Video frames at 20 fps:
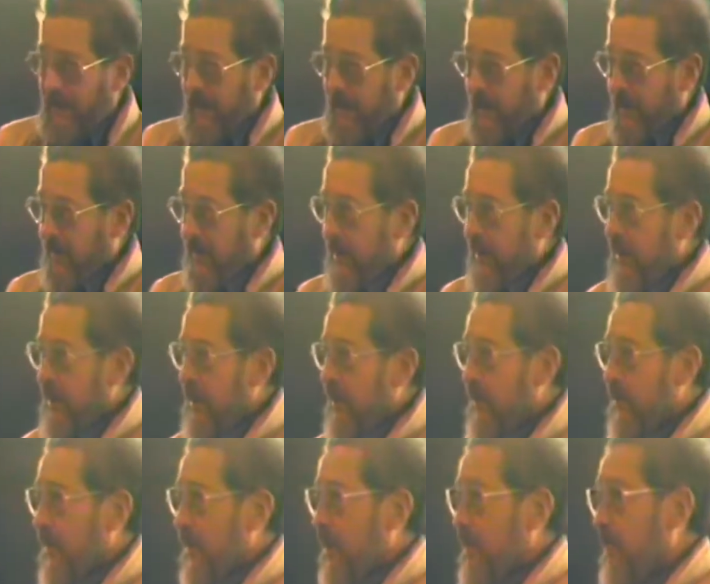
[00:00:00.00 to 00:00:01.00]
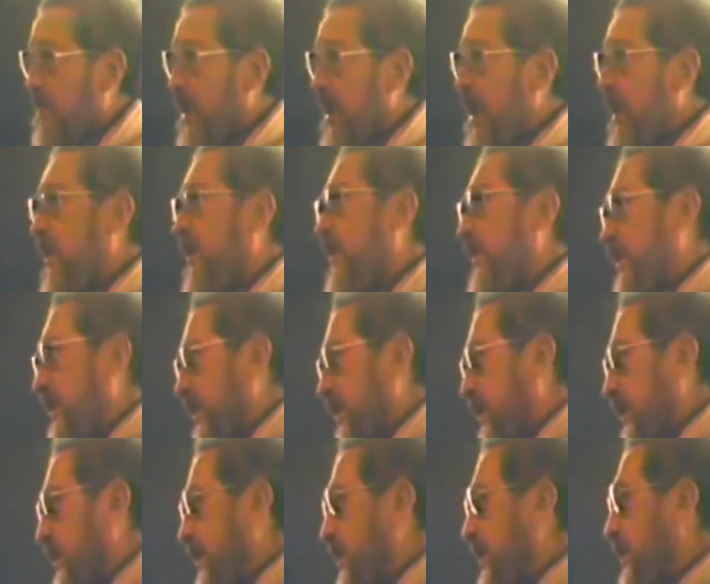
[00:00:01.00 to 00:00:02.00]
that this country abounds
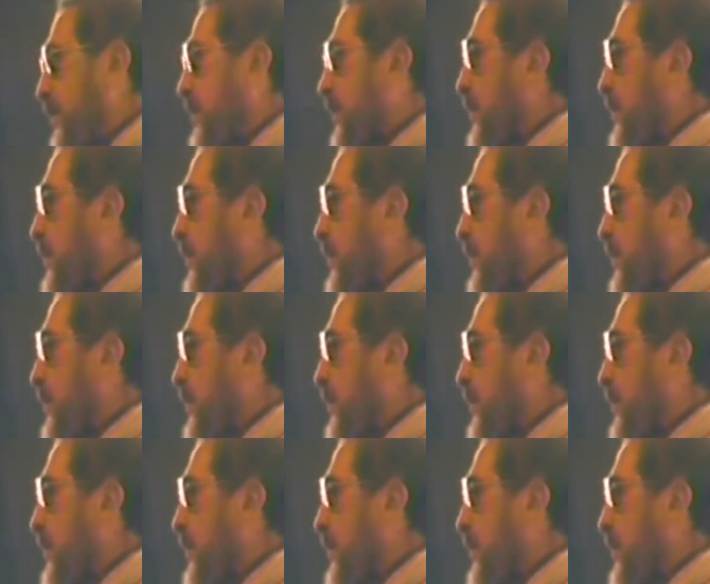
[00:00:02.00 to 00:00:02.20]
in is